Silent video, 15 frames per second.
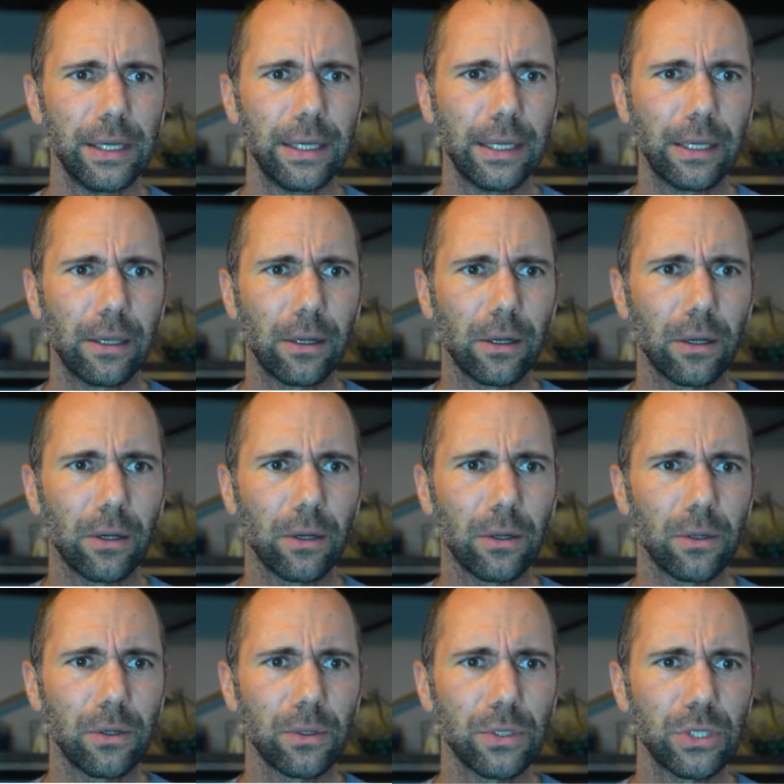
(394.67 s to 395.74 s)

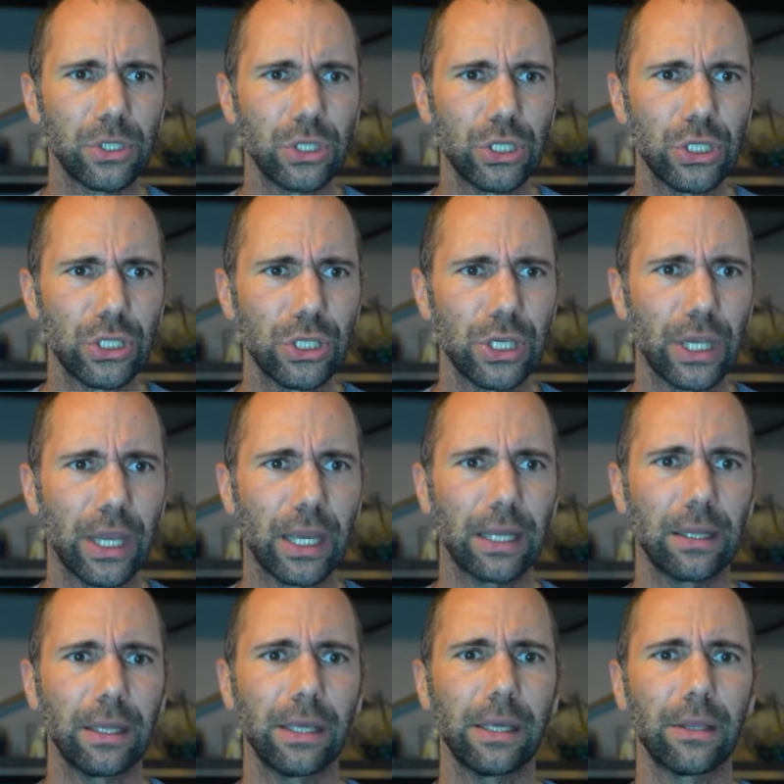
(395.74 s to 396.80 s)
Here's
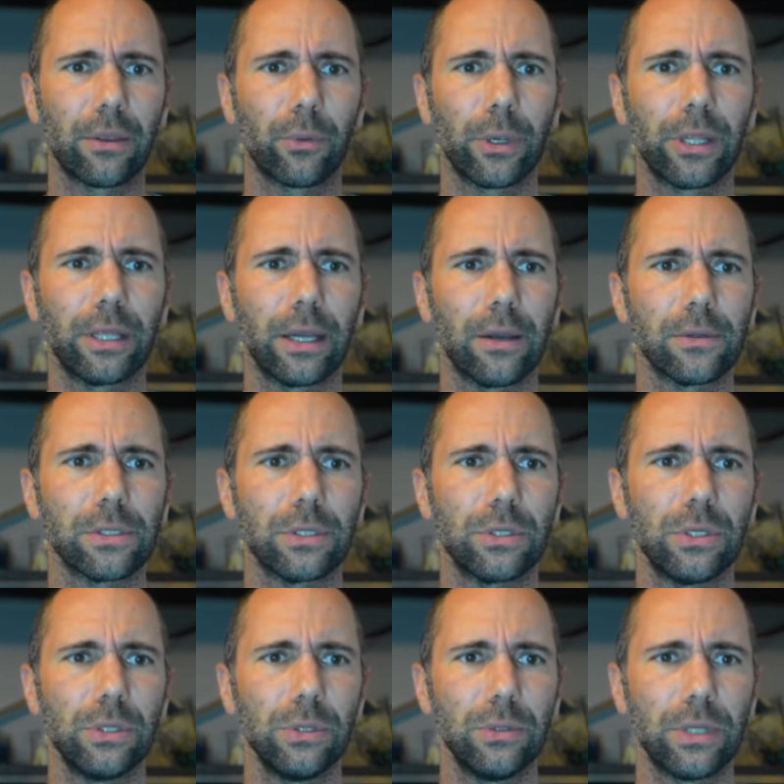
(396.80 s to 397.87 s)
Chanley
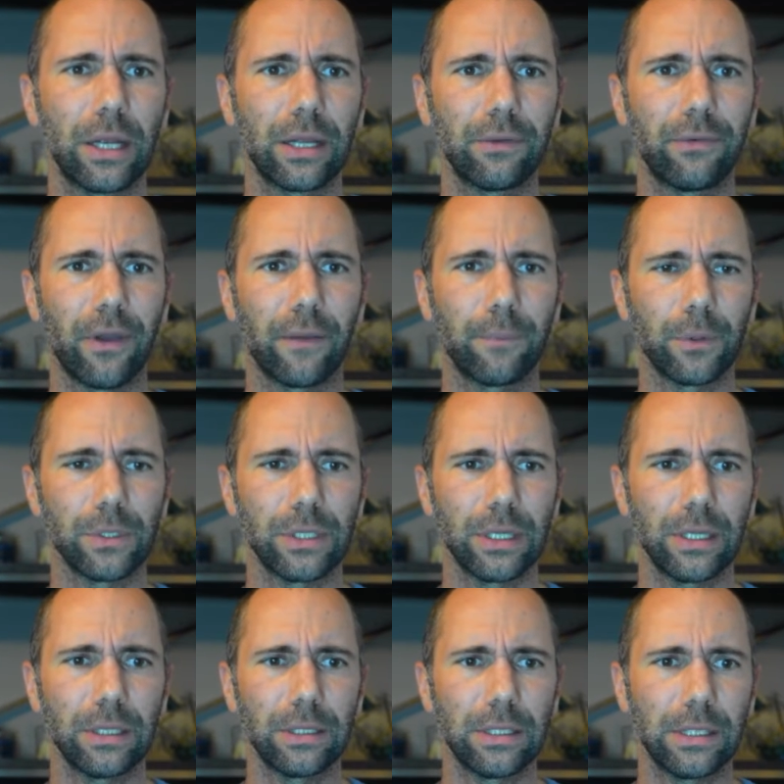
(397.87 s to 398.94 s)
3002,
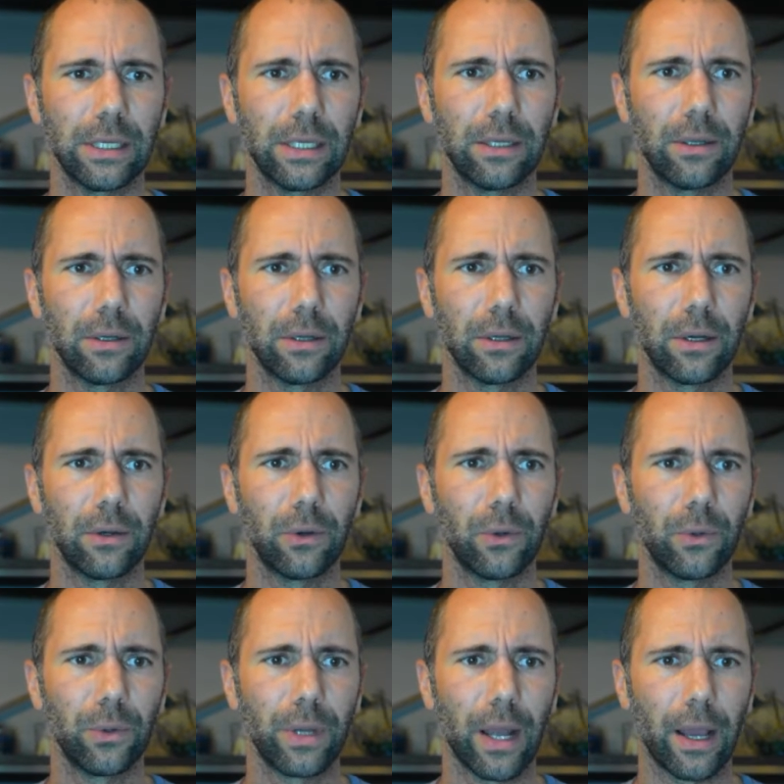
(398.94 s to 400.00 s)
95%,
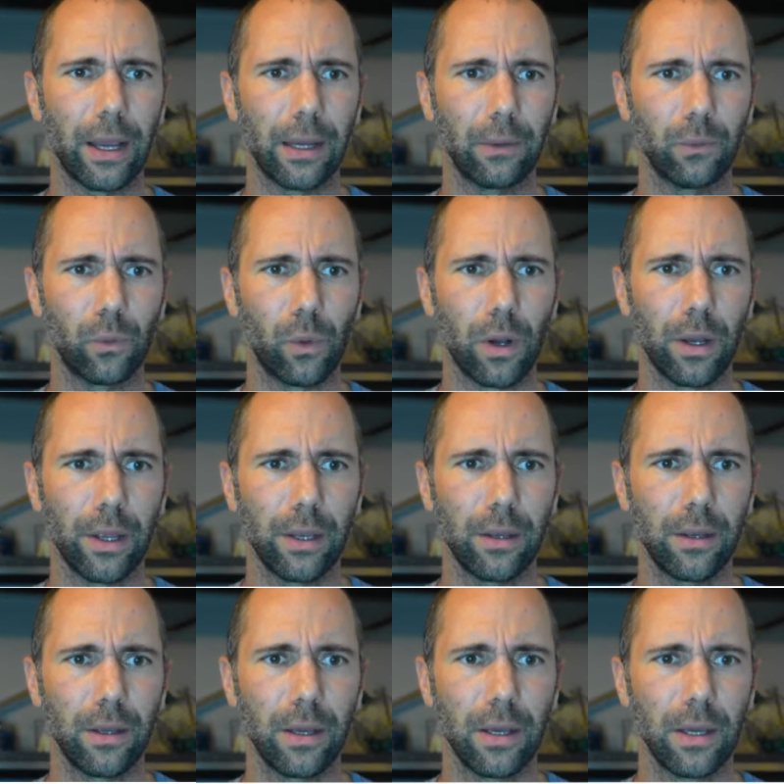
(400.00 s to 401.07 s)
10091.